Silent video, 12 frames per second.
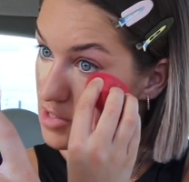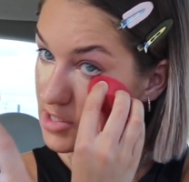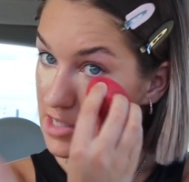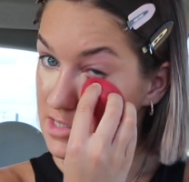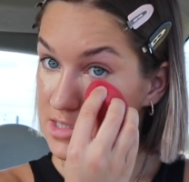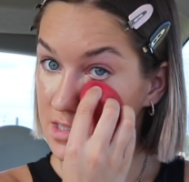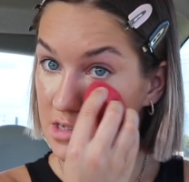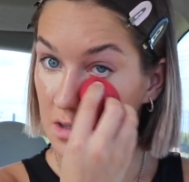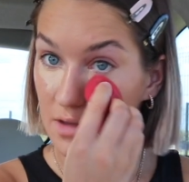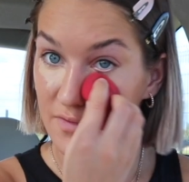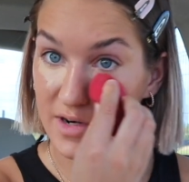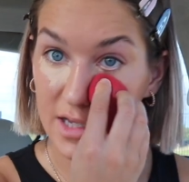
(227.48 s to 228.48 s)
So yes, it's the
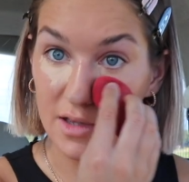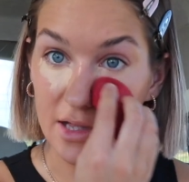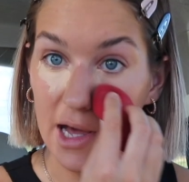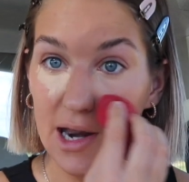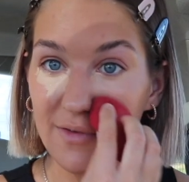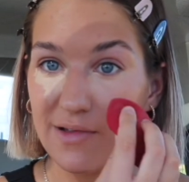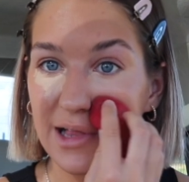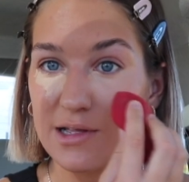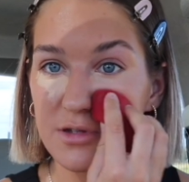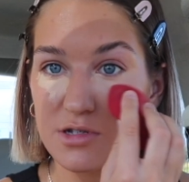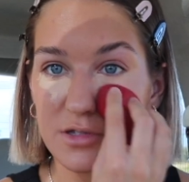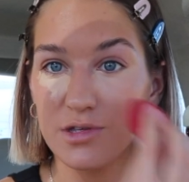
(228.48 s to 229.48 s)
colour Vanilla and I feel like
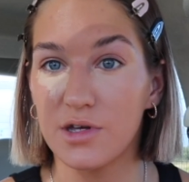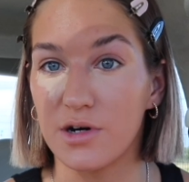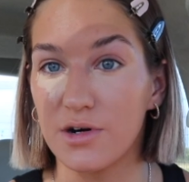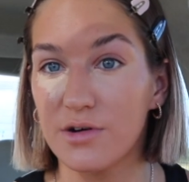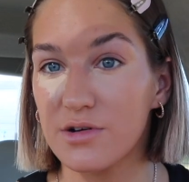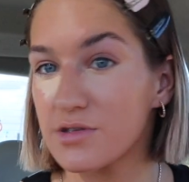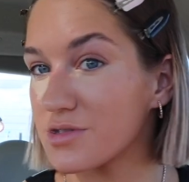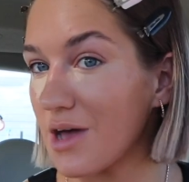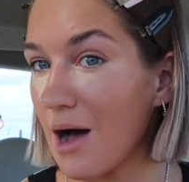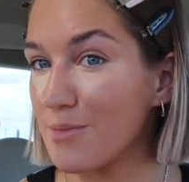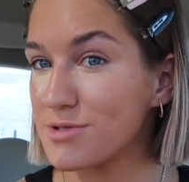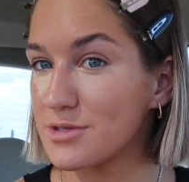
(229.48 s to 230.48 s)
it just looks
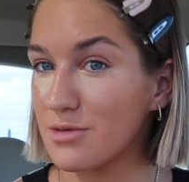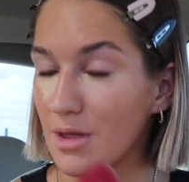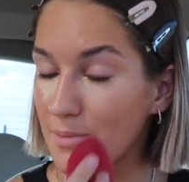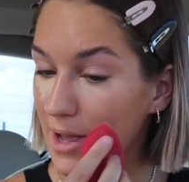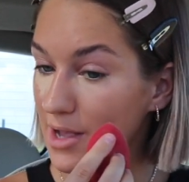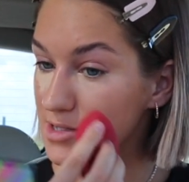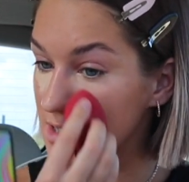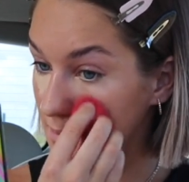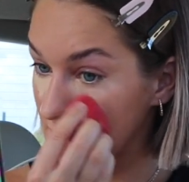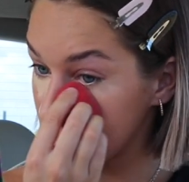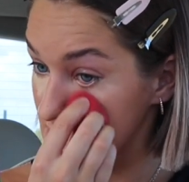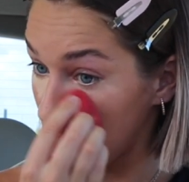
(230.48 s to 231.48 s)
absolutely amazing
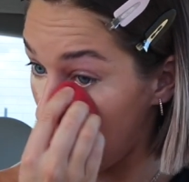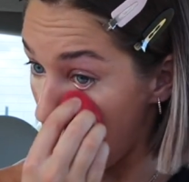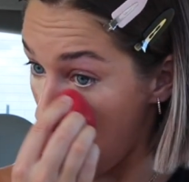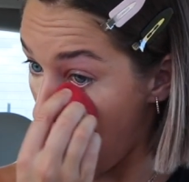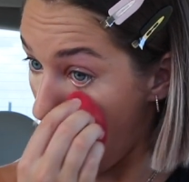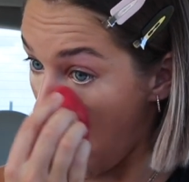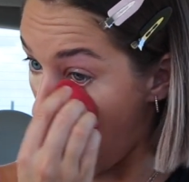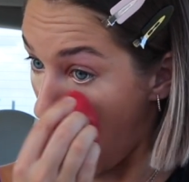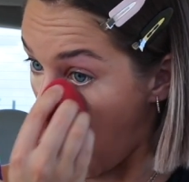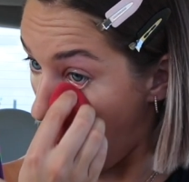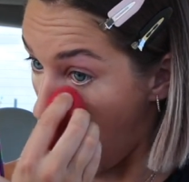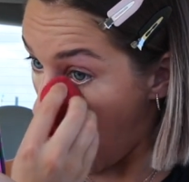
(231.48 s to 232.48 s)
on my skin.
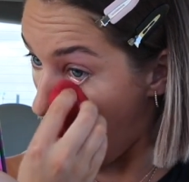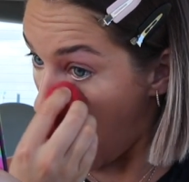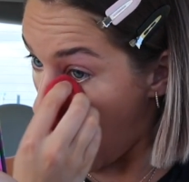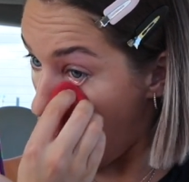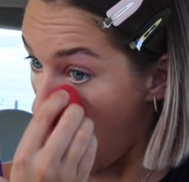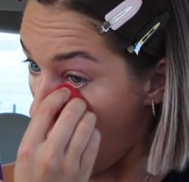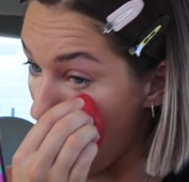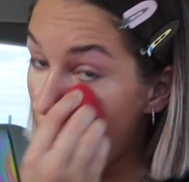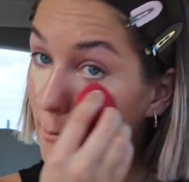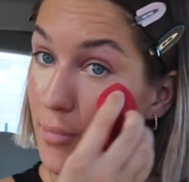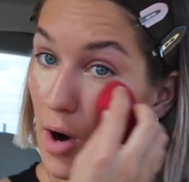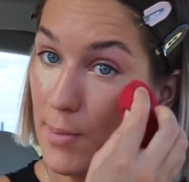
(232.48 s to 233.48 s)

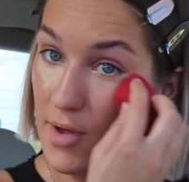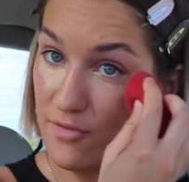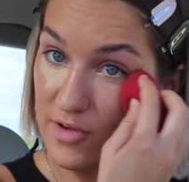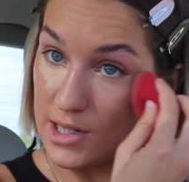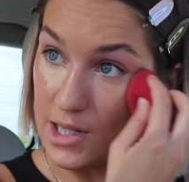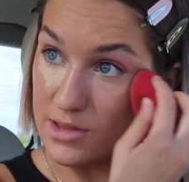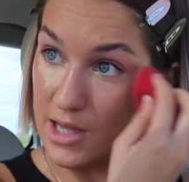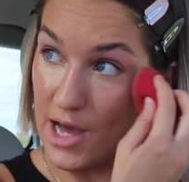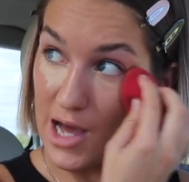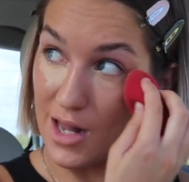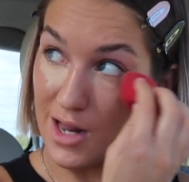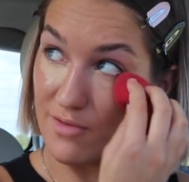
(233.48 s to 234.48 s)
I'm proper feeling the
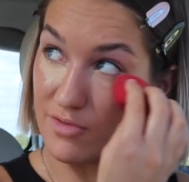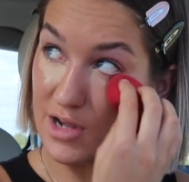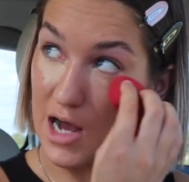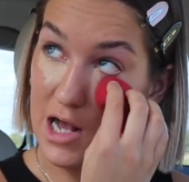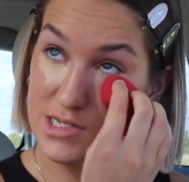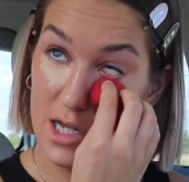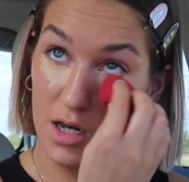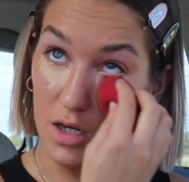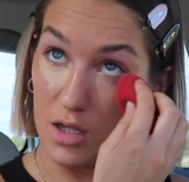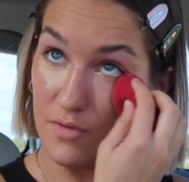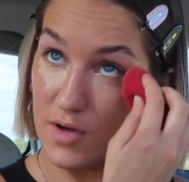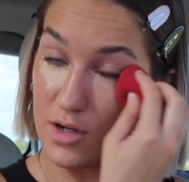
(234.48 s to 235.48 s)
hair length, guys. I
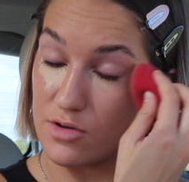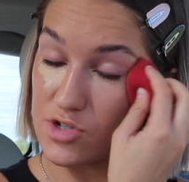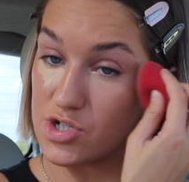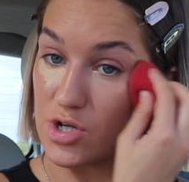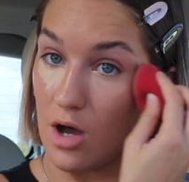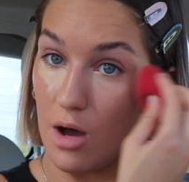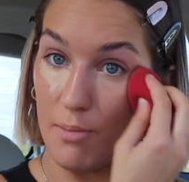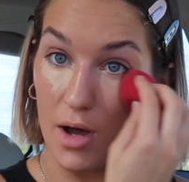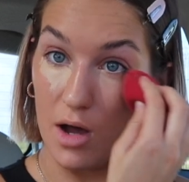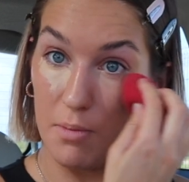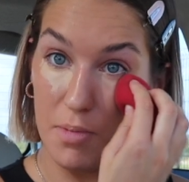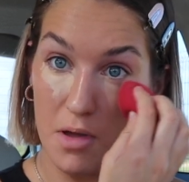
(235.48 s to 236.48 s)
love a good short
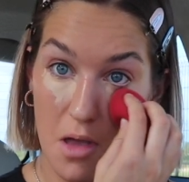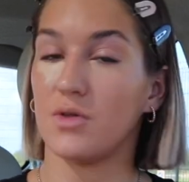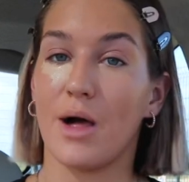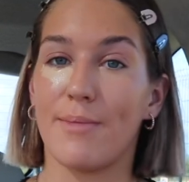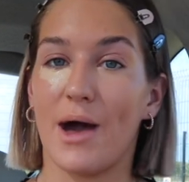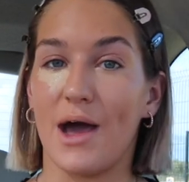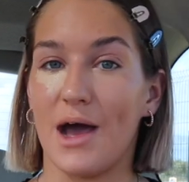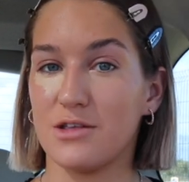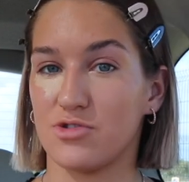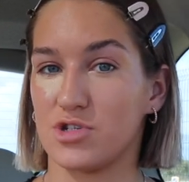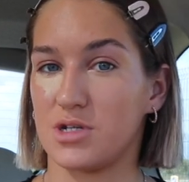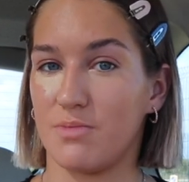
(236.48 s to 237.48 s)
bob. I don't like my hair
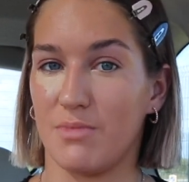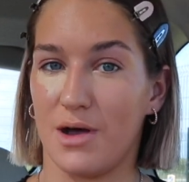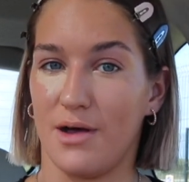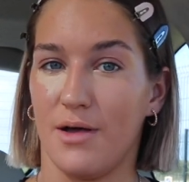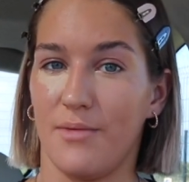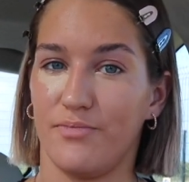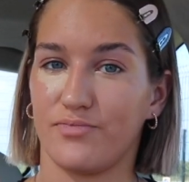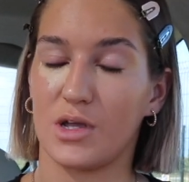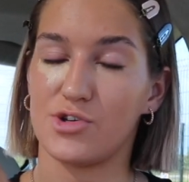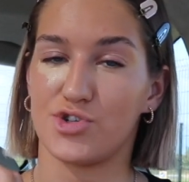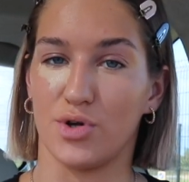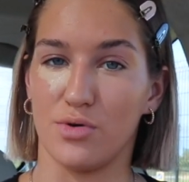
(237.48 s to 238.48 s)
touching my
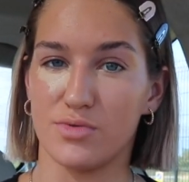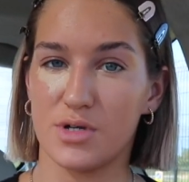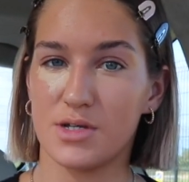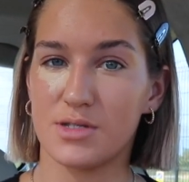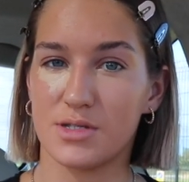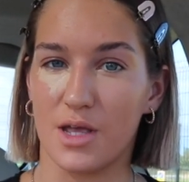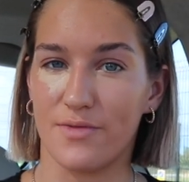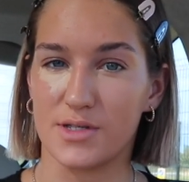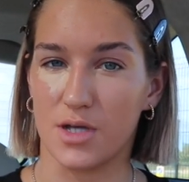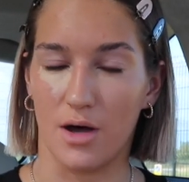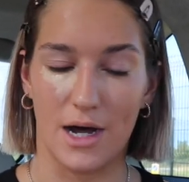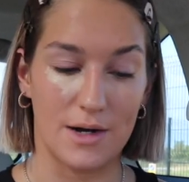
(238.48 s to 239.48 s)
shoulders if
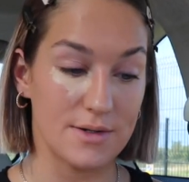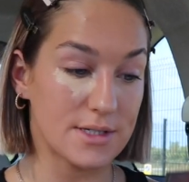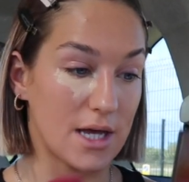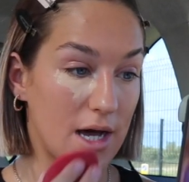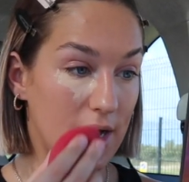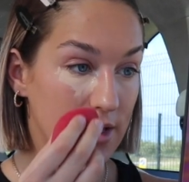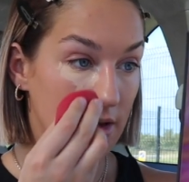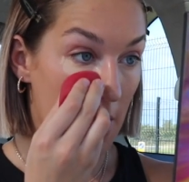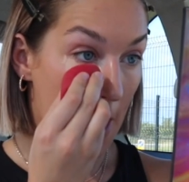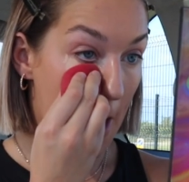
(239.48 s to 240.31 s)
it's hot outside.